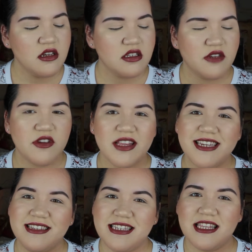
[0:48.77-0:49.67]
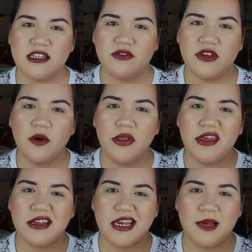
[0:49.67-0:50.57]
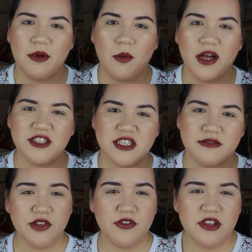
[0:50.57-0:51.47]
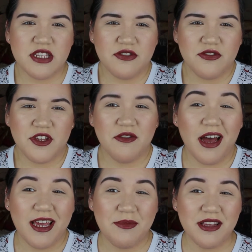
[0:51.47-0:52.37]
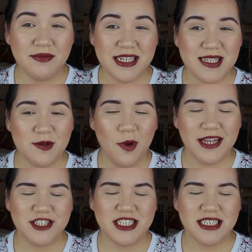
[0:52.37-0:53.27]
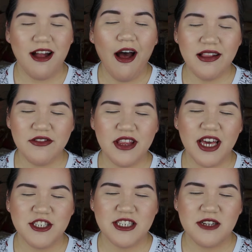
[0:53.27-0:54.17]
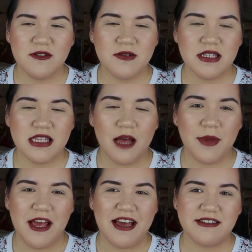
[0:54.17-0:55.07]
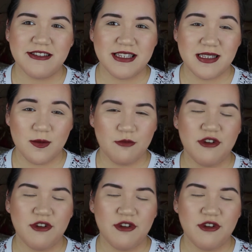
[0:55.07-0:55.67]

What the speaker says: So if you'd like to see this review, then keep on watching. So for this review, I'm gonna be swatching all of the eyeshadows on my eyes.